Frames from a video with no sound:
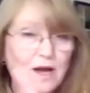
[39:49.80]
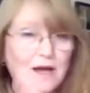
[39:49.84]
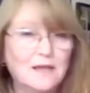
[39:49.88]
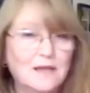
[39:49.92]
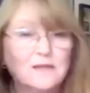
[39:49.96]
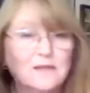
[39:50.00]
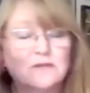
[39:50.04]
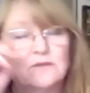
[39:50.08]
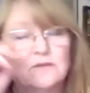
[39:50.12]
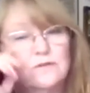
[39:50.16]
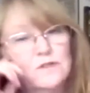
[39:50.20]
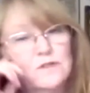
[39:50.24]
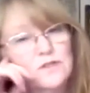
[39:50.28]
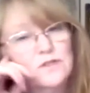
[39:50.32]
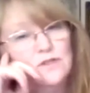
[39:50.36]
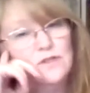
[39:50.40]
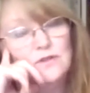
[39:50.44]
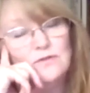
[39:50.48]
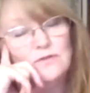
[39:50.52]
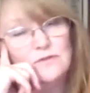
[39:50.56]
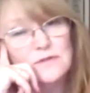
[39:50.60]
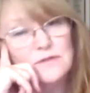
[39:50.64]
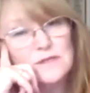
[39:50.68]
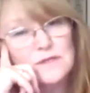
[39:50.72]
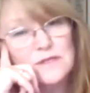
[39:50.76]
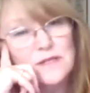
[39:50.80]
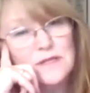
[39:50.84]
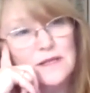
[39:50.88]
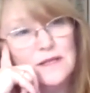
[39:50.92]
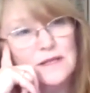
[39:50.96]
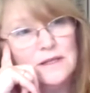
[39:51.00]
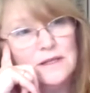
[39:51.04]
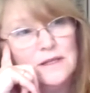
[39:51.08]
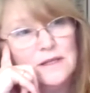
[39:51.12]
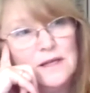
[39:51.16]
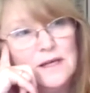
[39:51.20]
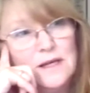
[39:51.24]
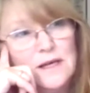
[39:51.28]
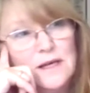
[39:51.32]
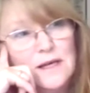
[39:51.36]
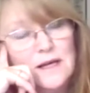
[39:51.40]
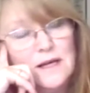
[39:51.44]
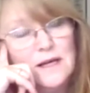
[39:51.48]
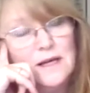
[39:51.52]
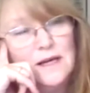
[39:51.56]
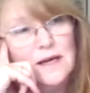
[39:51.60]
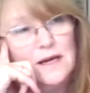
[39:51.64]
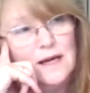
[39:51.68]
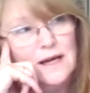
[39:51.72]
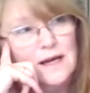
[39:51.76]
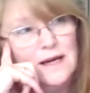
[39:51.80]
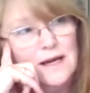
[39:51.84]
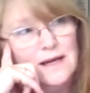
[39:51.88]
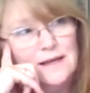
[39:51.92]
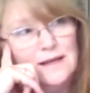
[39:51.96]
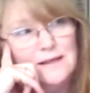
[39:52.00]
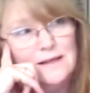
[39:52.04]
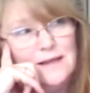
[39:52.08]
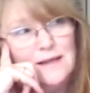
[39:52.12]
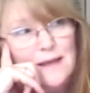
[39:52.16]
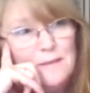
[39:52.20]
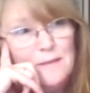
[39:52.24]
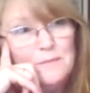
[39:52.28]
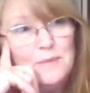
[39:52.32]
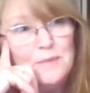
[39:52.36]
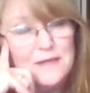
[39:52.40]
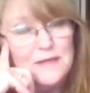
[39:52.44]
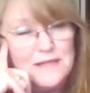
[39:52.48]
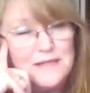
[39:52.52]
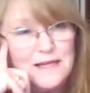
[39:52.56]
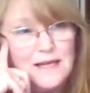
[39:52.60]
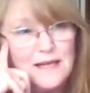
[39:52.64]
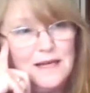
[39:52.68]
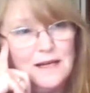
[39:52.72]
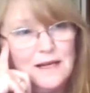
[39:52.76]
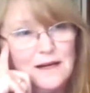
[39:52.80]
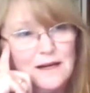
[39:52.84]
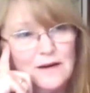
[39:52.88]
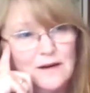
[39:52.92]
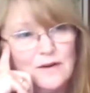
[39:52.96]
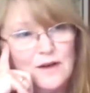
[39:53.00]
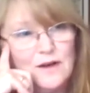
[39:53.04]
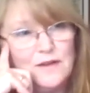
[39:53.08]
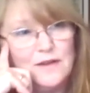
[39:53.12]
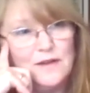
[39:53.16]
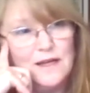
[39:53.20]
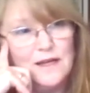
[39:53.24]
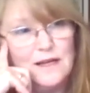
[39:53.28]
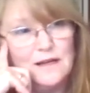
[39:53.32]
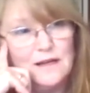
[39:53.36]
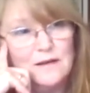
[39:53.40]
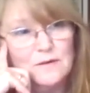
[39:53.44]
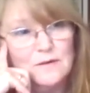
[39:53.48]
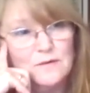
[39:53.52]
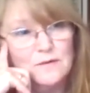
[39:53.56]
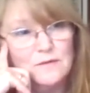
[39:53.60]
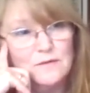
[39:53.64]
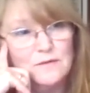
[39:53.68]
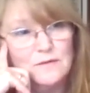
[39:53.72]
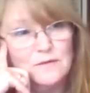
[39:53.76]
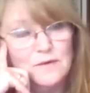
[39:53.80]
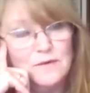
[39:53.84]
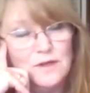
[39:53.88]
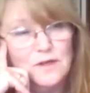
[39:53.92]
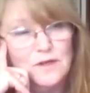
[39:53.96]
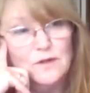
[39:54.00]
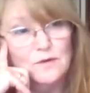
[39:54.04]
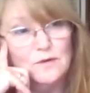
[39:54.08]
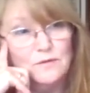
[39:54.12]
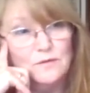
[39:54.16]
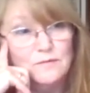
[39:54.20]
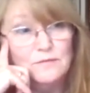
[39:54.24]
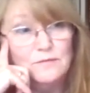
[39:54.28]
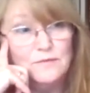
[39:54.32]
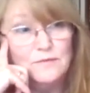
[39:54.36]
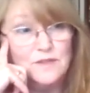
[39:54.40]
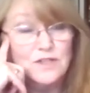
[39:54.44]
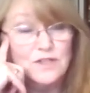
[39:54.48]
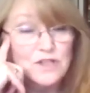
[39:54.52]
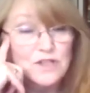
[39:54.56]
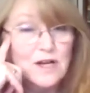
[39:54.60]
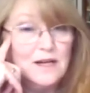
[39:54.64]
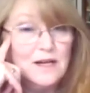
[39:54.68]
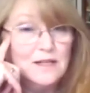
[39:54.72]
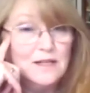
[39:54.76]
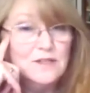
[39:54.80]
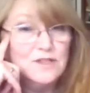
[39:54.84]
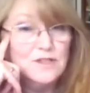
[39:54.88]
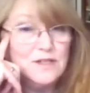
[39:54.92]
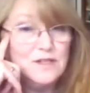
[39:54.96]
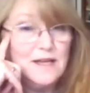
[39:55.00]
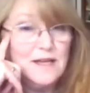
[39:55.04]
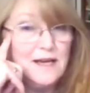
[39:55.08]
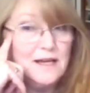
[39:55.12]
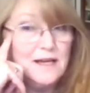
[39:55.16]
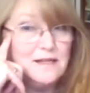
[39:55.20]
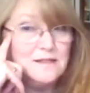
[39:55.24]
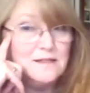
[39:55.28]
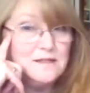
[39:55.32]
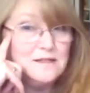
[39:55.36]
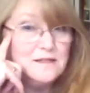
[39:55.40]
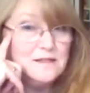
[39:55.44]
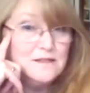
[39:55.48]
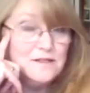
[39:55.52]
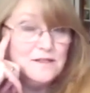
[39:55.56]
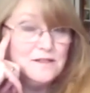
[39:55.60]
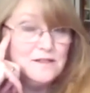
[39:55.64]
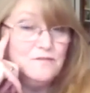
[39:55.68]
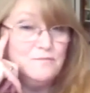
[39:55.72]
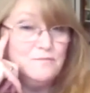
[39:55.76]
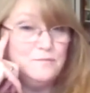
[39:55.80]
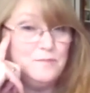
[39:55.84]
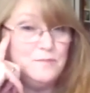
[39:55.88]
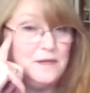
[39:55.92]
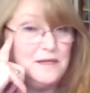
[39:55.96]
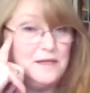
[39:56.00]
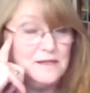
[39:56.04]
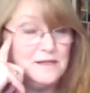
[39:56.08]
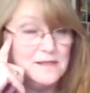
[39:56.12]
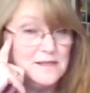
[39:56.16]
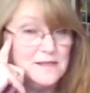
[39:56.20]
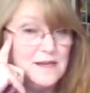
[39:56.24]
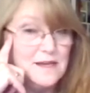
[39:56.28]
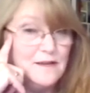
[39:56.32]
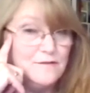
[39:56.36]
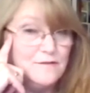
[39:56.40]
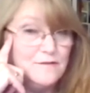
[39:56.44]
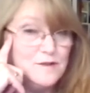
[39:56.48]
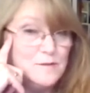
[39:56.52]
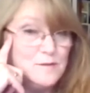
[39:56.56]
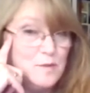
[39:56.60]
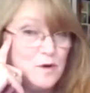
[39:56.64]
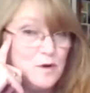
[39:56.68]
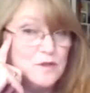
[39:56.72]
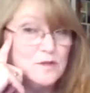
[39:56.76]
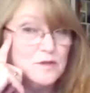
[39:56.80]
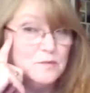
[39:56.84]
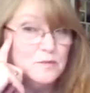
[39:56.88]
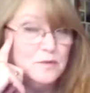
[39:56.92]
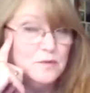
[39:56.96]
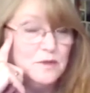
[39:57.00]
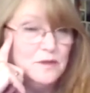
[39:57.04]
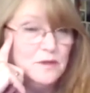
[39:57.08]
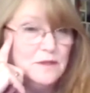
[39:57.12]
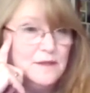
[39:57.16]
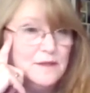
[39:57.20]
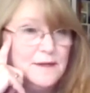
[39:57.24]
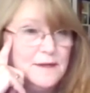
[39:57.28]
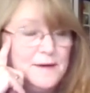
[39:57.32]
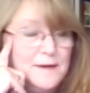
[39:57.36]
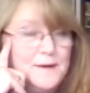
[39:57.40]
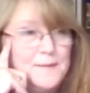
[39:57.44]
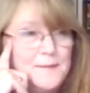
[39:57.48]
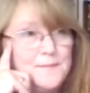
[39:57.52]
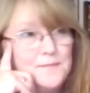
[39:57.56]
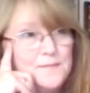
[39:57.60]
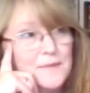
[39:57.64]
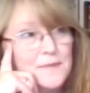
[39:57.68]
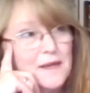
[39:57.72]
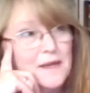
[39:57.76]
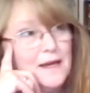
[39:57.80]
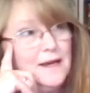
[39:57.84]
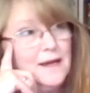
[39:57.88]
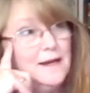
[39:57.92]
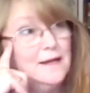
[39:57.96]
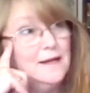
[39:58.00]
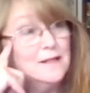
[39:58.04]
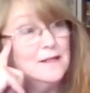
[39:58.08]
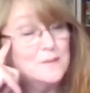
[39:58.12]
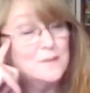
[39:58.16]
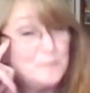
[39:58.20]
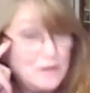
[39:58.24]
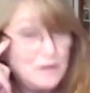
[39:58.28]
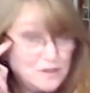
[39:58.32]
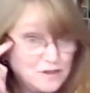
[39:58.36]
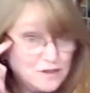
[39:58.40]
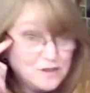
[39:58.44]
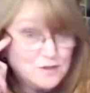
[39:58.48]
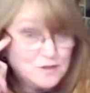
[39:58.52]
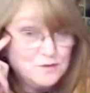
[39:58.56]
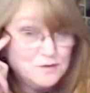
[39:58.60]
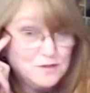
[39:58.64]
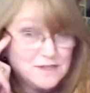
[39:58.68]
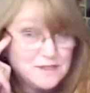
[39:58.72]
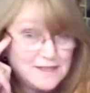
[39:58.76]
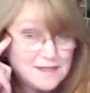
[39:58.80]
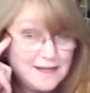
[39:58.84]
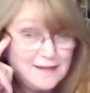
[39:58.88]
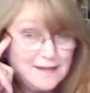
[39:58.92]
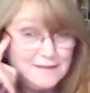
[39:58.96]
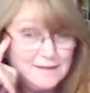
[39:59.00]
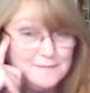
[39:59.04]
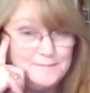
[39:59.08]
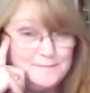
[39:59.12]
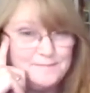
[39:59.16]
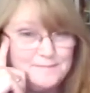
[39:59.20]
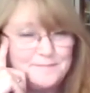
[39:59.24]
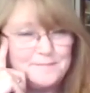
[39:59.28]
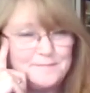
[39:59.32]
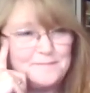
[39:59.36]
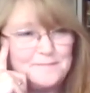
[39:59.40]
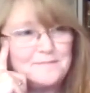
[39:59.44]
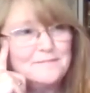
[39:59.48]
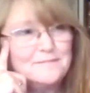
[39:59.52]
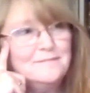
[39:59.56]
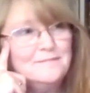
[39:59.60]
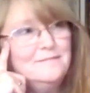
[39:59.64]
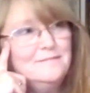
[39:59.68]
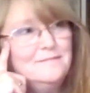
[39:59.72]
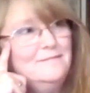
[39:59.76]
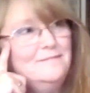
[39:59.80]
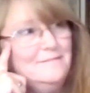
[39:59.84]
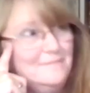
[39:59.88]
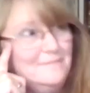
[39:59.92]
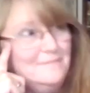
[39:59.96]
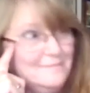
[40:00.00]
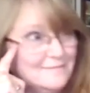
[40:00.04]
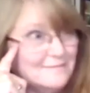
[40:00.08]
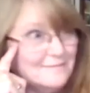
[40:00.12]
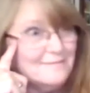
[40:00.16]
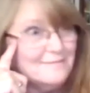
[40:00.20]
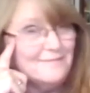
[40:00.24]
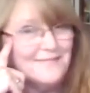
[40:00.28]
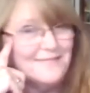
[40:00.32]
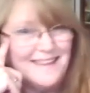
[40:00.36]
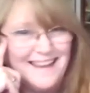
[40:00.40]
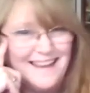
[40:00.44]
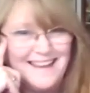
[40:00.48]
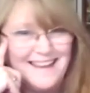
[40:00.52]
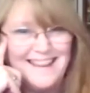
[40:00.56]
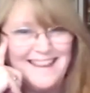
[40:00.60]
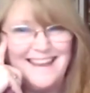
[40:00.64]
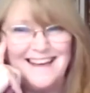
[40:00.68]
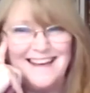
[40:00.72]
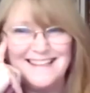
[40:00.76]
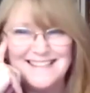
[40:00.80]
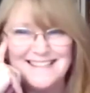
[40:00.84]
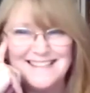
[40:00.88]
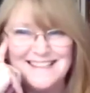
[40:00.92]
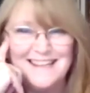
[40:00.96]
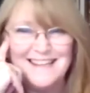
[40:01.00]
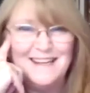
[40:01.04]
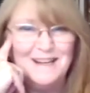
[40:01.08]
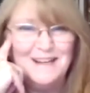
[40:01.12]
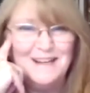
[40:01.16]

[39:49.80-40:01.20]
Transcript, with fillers: school students and uh, in particular I think you know the challenge there to be as safe as possible in a special school setting that's a little